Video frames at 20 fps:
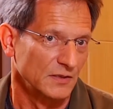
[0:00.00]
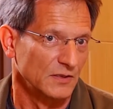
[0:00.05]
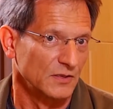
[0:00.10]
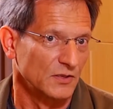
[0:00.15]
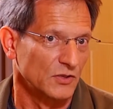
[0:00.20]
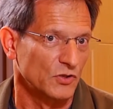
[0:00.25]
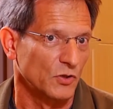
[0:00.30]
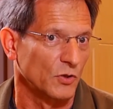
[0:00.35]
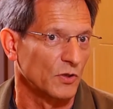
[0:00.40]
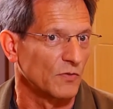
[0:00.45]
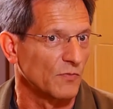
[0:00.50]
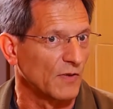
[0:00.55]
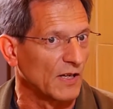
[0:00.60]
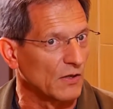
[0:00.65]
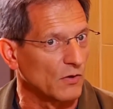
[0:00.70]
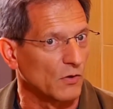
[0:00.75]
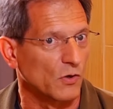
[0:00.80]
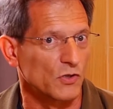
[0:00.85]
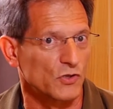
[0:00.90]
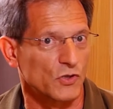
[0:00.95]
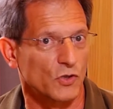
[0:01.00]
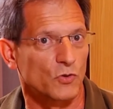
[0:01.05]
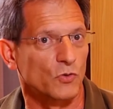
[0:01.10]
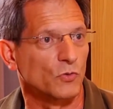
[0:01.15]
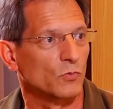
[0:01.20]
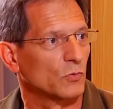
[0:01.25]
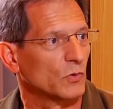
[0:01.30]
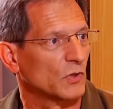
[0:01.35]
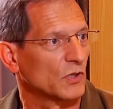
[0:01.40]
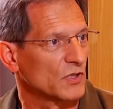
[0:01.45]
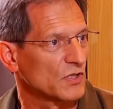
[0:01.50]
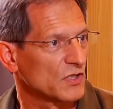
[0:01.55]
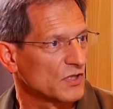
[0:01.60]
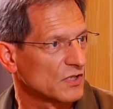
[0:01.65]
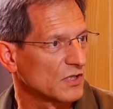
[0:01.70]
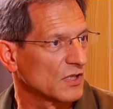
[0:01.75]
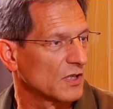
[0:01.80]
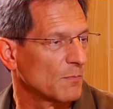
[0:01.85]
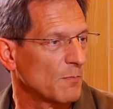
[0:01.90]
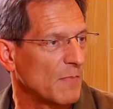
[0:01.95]
So it went also towards
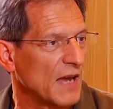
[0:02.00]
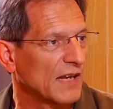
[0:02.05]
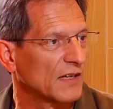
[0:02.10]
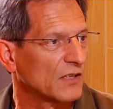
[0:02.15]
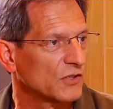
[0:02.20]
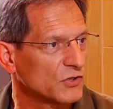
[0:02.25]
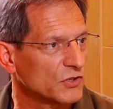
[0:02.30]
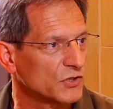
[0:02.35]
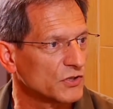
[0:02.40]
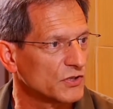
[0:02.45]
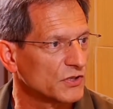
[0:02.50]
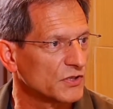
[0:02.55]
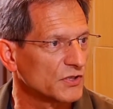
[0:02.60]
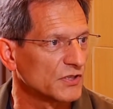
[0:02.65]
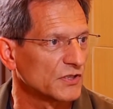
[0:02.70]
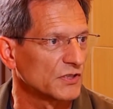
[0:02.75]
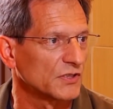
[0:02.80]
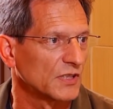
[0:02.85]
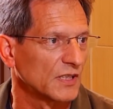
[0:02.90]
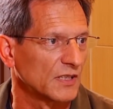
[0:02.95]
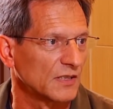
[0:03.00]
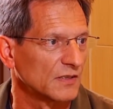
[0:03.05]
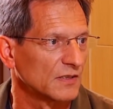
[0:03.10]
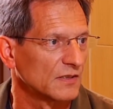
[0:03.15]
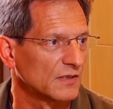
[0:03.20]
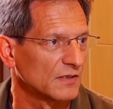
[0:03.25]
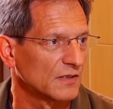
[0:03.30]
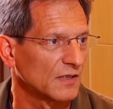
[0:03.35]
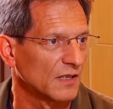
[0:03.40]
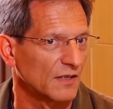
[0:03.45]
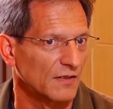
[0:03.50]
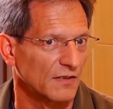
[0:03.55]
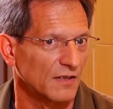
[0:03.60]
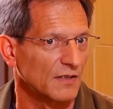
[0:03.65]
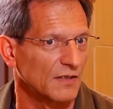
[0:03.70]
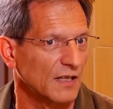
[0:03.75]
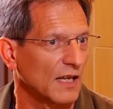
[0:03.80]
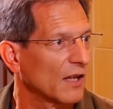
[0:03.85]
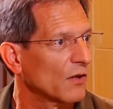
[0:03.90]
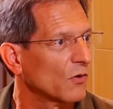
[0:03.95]
managers, and I think
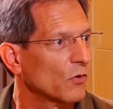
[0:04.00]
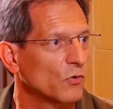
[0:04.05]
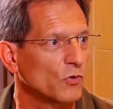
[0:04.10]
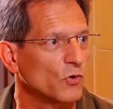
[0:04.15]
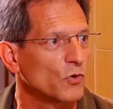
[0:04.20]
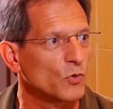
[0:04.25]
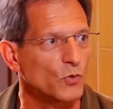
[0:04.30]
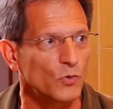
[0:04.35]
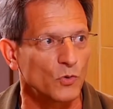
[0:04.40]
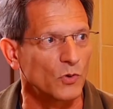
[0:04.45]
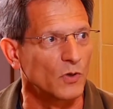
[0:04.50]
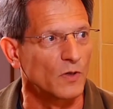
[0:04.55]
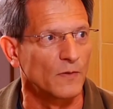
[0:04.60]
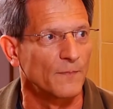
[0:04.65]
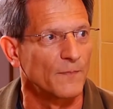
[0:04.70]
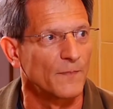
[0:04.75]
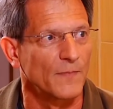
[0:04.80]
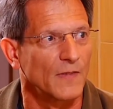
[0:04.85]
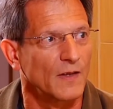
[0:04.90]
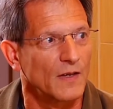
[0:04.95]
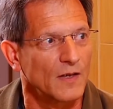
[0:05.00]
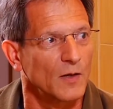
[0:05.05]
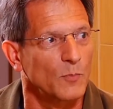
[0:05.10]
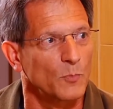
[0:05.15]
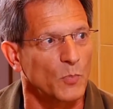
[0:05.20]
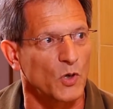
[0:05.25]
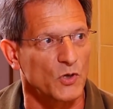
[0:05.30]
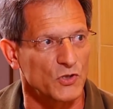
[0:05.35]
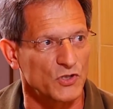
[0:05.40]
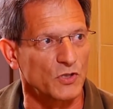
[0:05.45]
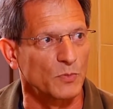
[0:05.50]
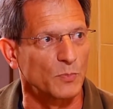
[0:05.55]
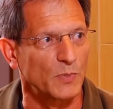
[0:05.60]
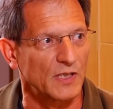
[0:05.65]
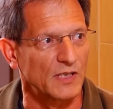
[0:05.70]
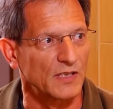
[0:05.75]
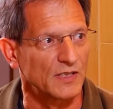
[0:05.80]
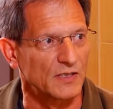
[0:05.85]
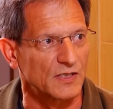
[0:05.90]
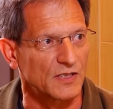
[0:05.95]
there are new
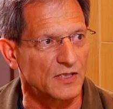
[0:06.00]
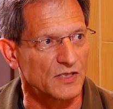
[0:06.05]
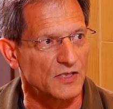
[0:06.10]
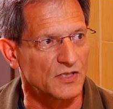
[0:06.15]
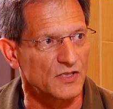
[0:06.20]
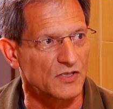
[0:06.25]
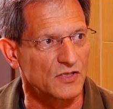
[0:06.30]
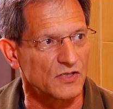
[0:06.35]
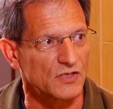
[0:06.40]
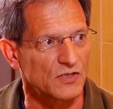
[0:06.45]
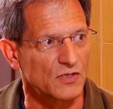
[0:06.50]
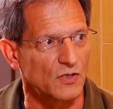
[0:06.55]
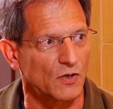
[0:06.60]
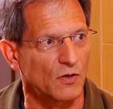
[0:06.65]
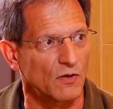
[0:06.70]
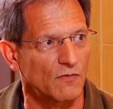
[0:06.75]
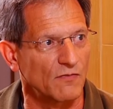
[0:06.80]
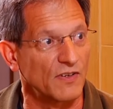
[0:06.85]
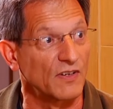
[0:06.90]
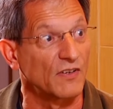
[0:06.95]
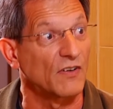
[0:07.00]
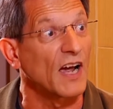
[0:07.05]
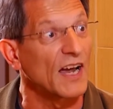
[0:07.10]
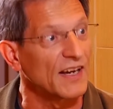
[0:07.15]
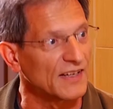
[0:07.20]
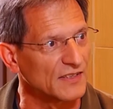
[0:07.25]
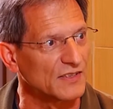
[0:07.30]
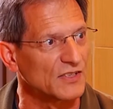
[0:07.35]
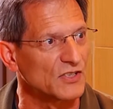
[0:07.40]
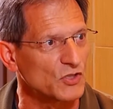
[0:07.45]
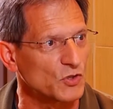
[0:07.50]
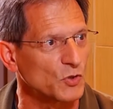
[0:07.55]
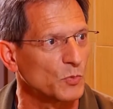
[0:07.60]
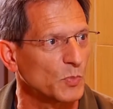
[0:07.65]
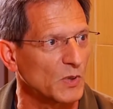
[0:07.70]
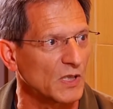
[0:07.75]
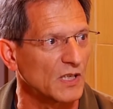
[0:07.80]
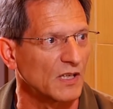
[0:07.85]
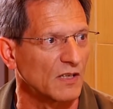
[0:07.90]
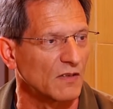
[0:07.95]
possibilities or varieties to
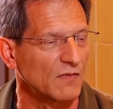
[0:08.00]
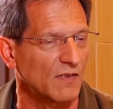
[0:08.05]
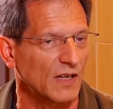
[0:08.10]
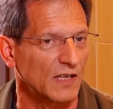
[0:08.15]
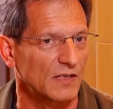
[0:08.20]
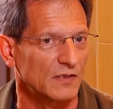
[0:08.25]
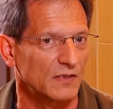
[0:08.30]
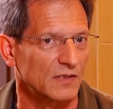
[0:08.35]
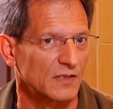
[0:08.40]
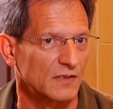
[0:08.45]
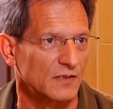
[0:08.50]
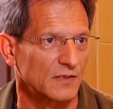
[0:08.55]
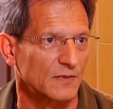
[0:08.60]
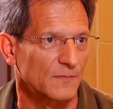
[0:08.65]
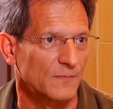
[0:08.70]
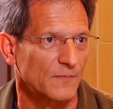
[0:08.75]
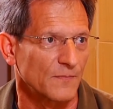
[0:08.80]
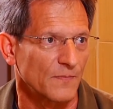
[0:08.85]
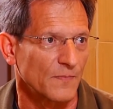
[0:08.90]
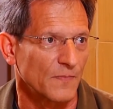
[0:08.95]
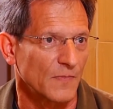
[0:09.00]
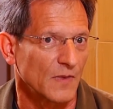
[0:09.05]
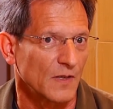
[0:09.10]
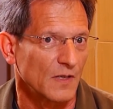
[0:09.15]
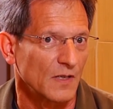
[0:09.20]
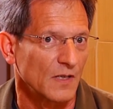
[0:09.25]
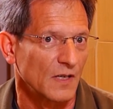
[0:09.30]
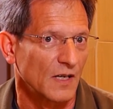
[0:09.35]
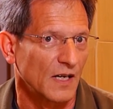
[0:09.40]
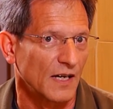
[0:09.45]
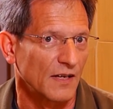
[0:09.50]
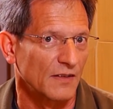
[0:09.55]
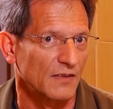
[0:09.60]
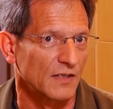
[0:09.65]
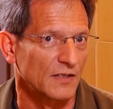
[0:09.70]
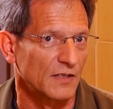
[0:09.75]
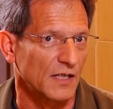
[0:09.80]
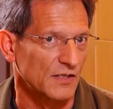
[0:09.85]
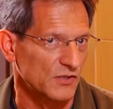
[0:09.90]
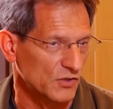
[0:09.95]
be invented. I
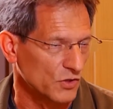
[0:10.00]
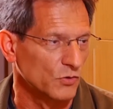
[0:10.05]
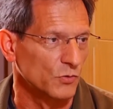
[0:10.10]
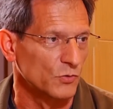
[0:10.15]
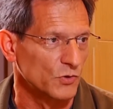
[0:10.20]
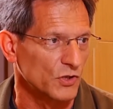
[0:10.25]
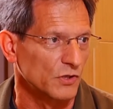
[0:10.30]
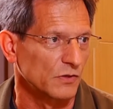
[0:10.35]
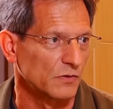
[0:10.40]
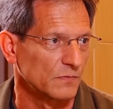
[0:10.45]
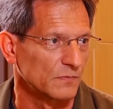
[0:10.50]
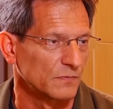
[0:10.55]
think that's crucial.